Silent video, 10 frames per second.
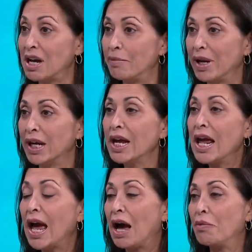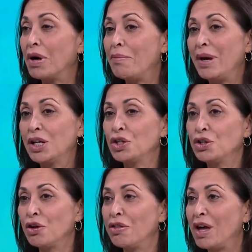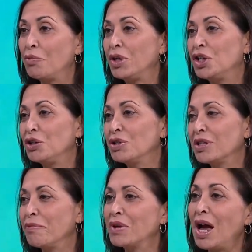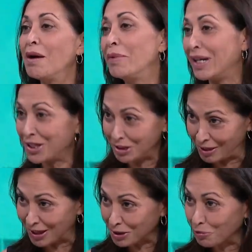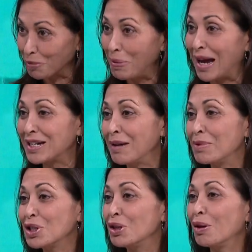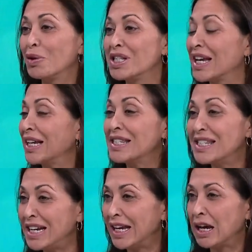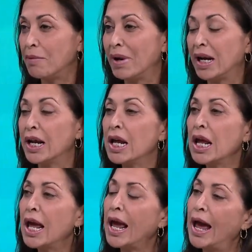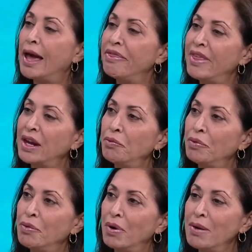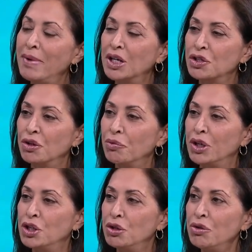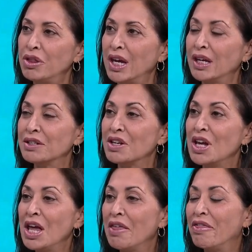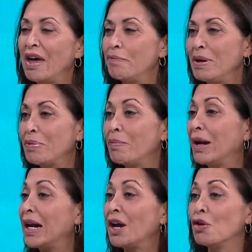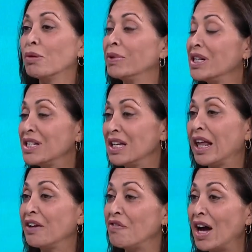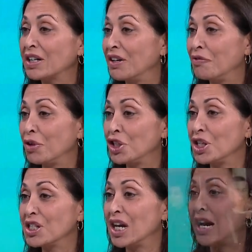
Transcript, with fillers: coming. I want to make sure that we do some comedy. So that's where Pat Tomasulo and Second City come in. Mm -hmm. And then we want to make sure we do things that people might not normally see, like Voctave, which is